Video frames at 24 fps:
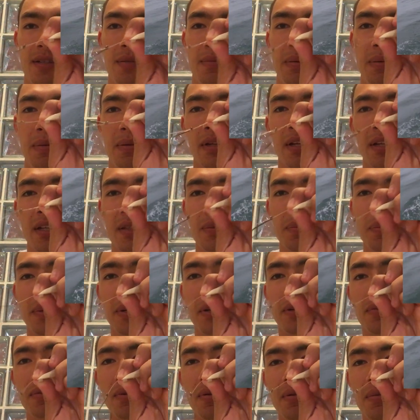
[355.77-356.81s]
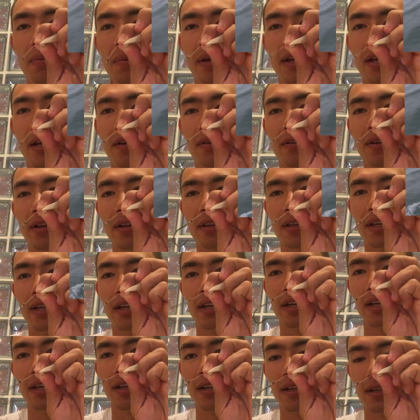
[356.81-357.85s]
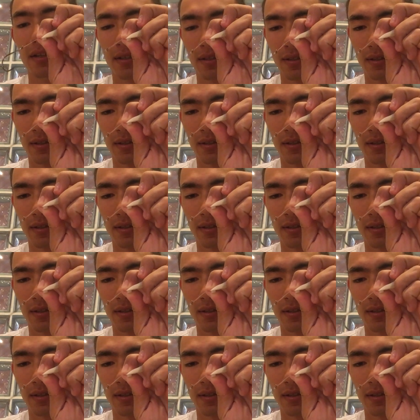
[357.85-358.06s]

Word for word: people like to put a rubber band around the end